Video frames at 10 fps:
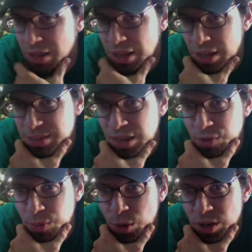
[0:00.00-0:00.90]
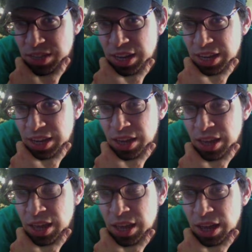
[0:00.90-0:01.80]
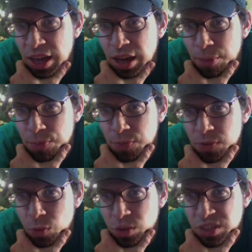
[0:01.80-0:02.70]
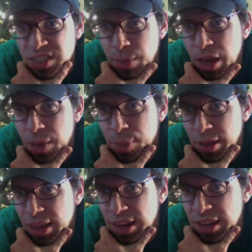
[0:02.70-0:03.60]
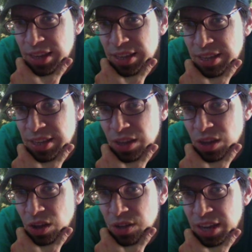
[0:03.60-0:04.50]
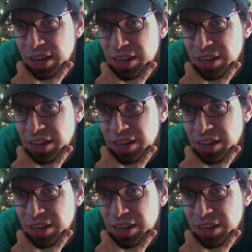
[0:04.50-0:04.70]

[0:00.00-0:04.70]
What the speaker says: that comes out February 2nd. We're semi-planning on taking a